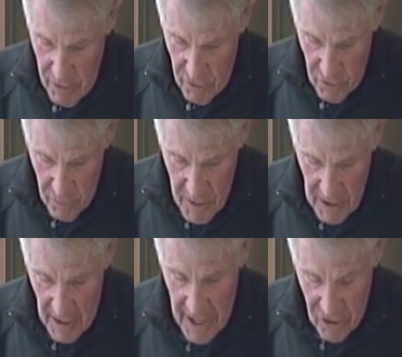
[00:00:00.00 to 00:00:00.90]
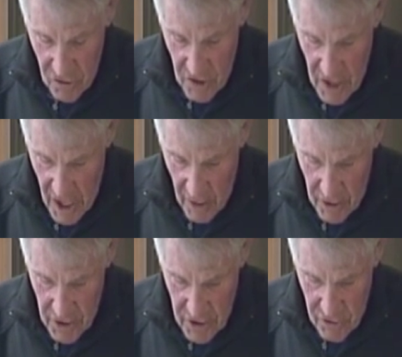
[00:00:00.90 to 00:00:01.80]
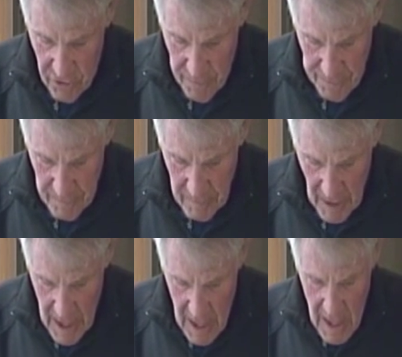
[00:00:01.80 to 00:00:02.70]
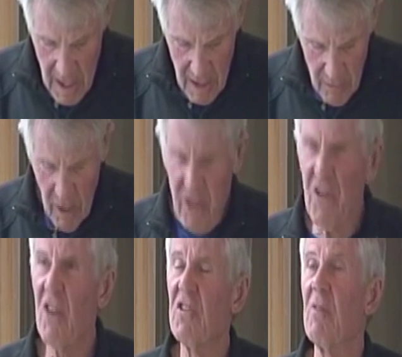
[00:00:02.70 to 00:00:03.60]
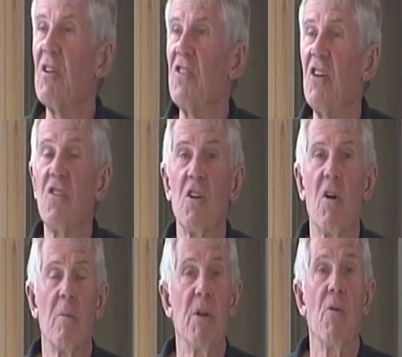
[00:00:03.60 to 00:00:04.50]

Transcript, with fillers: interests me, legacy, heritage. What is our civilization going to be